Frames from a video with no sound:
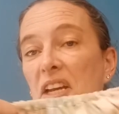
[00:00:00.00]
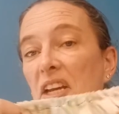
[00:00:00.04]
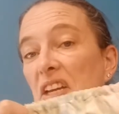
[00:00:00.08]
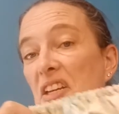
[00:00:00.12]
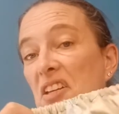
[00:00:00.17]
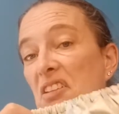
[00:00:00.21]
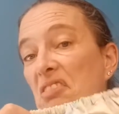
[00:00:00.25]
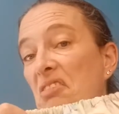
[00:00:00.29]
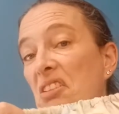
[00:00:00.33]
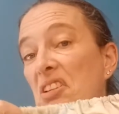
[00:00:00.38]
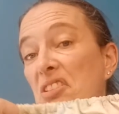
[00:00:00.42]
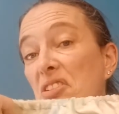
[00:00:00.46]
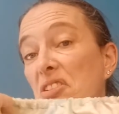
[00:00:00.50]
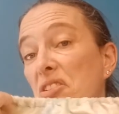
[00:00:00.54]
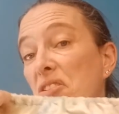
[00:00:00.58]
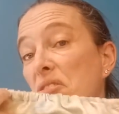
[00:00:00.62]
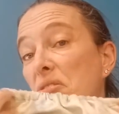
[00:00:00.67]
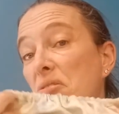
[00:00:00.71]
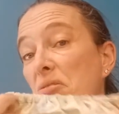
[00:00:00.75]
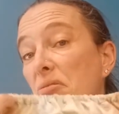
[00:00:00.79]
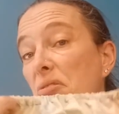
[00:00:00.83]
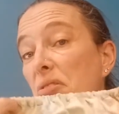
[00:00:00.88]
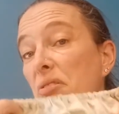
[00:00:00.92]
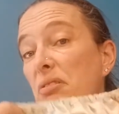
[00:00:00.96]
and I
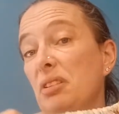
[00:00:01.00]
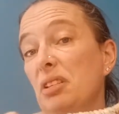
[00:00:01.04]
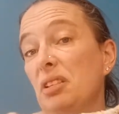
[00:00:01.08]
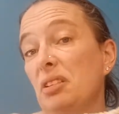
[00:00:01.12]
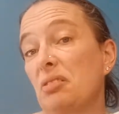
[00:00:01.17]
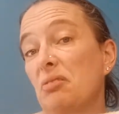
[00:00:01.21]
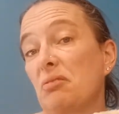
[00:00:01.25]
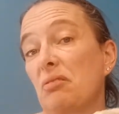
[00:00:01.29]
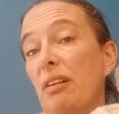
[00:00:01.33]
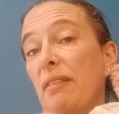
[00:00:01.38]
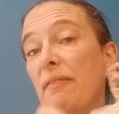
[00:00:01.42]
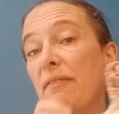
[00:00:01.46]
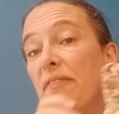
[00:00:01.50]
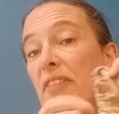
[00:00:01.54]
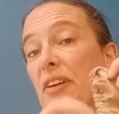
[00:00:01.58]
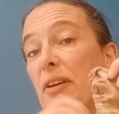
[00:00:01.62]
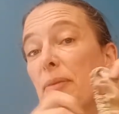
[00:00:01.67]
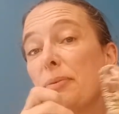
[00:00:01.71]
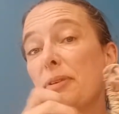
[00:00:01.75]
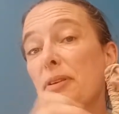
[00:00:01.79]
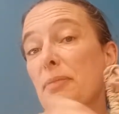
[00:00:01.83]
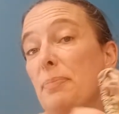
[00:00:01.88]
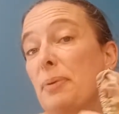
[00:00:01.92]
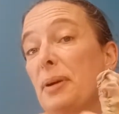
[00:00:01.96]
just threw it in the scrap
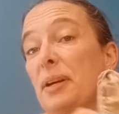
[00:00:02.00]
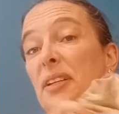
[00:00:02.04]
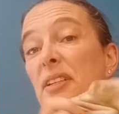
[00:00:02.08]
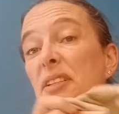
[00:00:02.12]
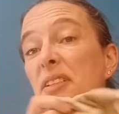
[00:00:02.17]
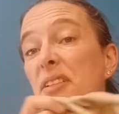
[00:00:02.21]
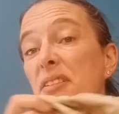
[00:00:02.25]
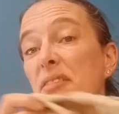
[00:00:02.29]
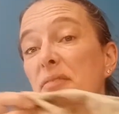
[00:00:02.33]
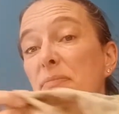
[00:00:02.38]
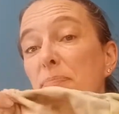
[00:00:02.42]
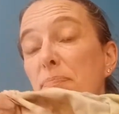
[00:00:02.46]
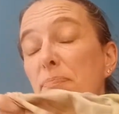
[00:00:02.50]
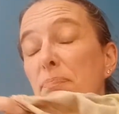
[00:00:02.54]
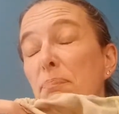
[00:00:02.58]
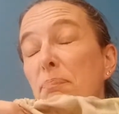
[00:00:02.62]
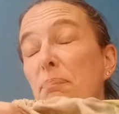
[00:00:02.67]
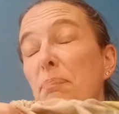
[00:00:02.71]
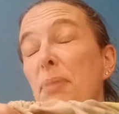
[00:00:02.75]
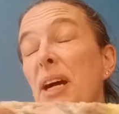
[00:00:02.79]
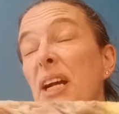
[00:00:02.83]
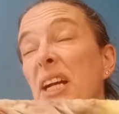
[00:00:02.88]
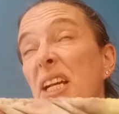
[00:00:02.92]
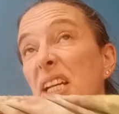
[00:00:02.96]
fabric
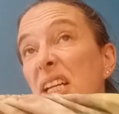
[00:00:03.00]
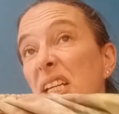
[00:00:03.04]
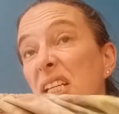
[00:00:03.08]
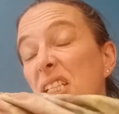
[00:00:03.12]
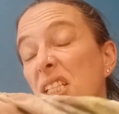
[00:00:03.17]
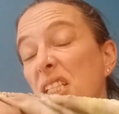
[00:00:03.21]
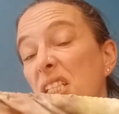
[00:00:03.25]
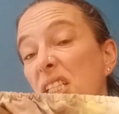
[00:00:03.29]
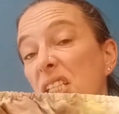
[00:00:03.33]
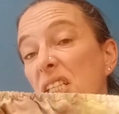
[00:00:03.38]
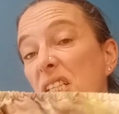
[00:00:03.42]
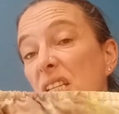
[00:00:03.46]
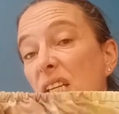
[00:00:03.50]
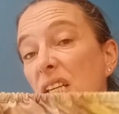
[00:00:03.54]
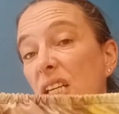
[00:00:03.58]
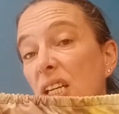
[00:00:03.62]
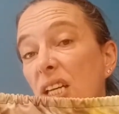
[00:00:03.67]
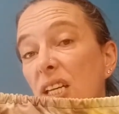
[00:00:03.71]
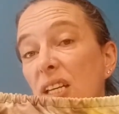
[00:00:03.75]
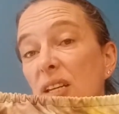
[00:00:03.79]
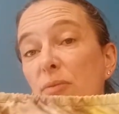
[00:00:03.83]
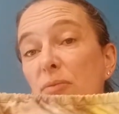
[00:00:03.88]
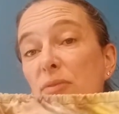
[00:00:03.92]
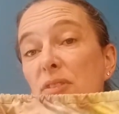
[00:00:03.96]
bucket,
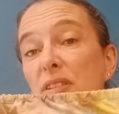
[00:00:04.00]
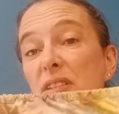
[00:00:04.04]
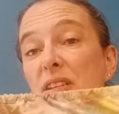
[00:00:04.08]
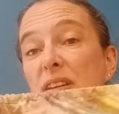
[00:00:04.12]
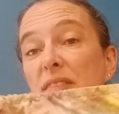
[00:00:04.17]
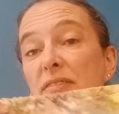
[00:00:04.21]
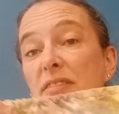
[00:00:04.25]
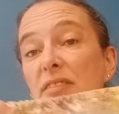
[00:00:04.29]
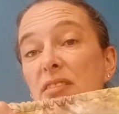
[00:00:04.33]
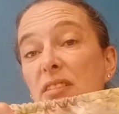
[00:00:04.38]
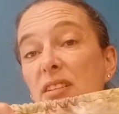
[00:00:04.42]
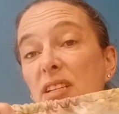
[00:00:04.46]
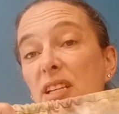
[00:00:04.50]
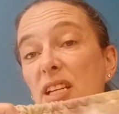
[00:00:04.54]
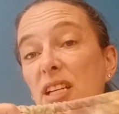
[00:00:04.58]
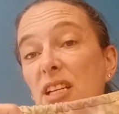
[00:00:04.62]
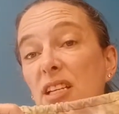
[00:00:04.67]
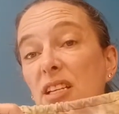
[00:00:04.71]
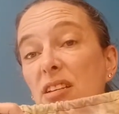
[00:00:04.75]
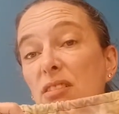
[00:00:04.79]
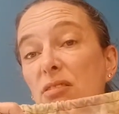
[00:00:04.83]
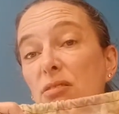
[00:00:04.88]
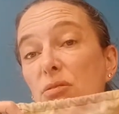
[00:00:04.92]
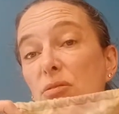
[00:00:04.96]
and it was never going to
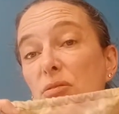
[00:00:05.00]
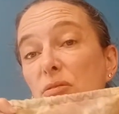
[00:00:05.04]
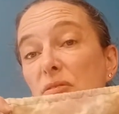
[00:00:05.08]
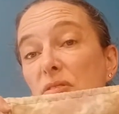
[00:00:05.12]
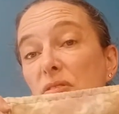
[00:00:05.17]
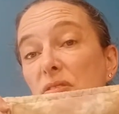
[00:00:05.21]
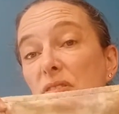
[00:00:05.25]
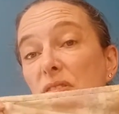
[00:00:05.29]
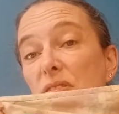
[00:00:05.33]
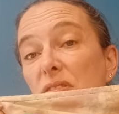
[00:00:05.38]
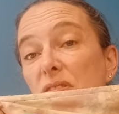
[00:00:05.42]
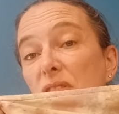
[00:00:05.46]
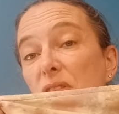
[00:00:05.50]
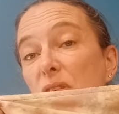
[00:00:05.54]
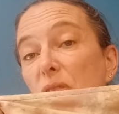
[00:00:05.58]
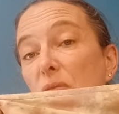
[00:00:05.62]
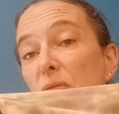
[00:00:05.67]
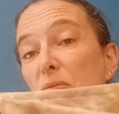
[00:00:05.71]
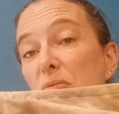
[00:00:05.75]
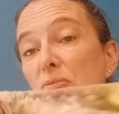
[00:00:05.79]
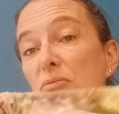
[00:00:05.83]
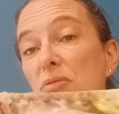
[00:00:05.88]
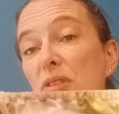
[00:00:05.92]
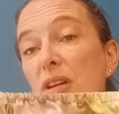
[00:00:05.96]
get used,
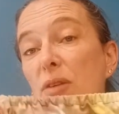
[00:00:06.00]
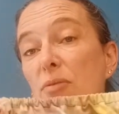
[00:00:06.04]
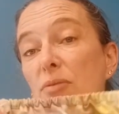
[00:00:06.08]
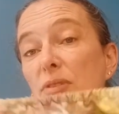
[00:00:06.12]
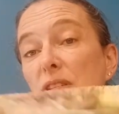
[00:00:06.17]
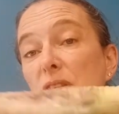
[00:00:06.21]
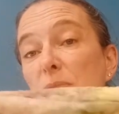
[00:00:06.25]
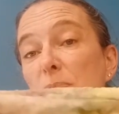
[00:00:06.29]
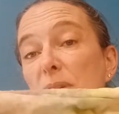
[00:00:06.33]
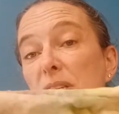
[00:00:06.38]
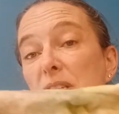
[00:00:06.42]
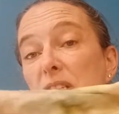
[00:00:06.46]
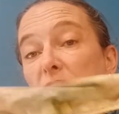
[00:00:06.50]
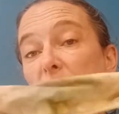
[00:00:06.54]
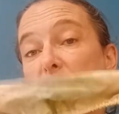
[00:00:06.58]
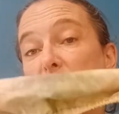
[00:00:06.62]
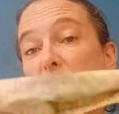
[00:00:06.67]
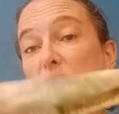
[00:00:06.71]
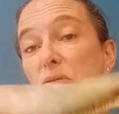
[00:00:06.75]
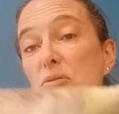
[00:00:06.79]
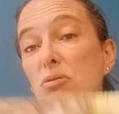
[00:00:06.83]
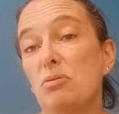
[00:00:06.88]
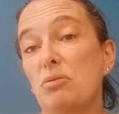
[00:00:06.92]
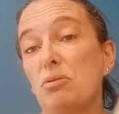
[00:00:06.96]
so now it's been
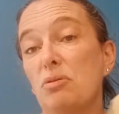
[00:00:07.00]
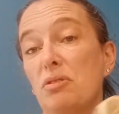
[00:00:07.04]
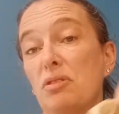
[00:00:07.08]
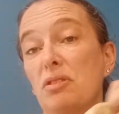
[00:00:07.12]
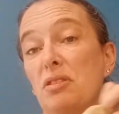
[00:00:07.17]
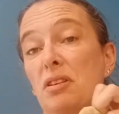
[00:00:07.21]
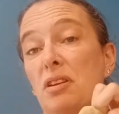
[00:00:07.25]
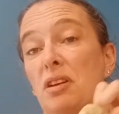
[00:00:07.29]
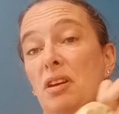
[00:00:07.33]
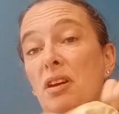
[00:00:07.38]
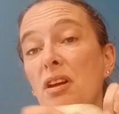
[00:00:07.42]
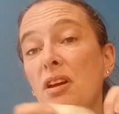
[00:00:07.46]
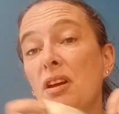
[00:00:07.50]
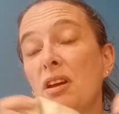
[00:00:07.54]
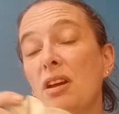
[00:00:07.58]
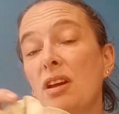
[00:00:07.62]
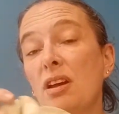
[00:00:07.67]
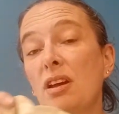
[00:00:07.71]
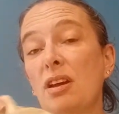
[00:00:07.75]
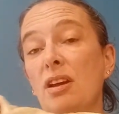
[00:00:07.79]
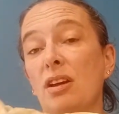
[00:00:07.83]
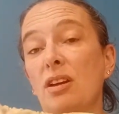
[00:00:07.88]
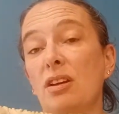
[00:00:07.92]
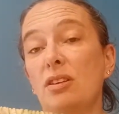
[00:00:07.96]
used.
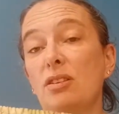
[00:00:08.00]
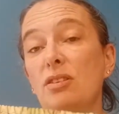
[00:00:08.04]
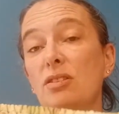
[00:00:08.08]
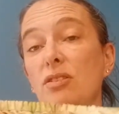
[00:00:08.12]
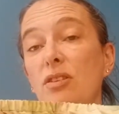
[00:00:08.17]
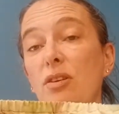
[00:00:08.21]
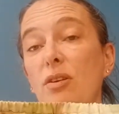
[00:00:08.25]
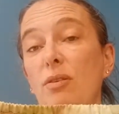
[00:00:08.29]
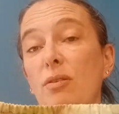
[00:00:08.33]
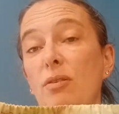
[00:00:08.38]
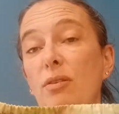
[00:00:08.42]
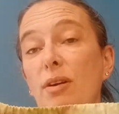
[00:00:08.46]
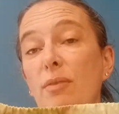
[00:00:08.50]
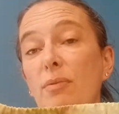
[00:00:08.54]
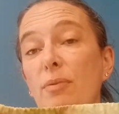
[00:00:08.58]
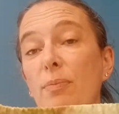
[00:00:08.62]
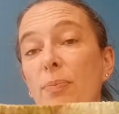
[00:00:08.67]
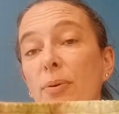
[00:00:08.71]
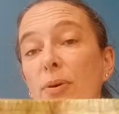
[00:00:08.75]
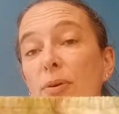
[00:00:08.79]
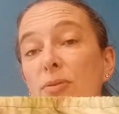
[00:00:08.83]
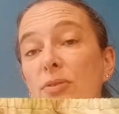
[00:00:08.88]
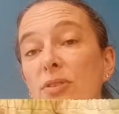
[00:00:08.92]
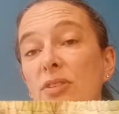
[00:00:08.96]
So I will
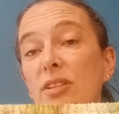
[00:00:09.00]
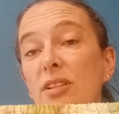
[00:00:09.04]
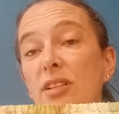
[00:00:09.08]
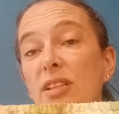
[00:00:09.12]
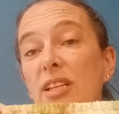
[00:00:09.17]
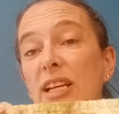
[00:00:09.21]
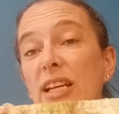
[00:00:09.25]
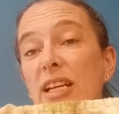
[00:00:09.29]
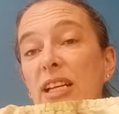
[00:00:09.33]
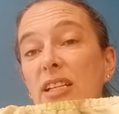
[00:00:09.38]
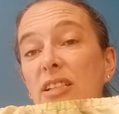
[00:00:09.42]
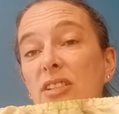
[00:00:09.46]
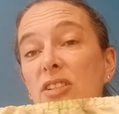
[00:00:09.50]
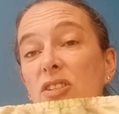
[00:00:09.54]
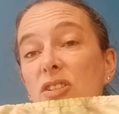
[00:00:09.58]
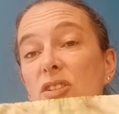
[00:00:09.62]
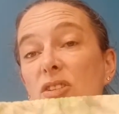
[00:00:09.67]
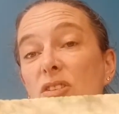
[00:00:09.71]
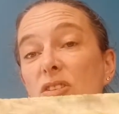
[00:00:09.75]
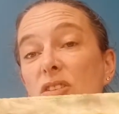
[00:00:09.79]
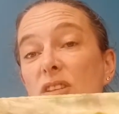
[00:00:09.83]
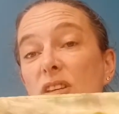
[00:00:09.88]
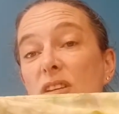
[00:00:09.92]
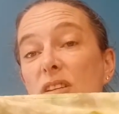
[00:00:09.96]
post a link
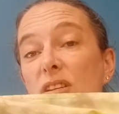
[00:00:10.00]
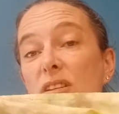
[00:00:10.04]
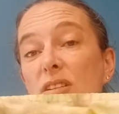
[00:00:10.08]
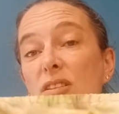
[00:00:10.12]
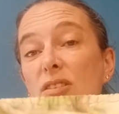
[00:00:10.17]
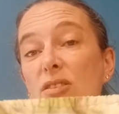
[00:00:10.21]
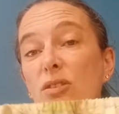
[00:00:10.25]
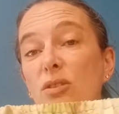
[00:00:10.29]
to the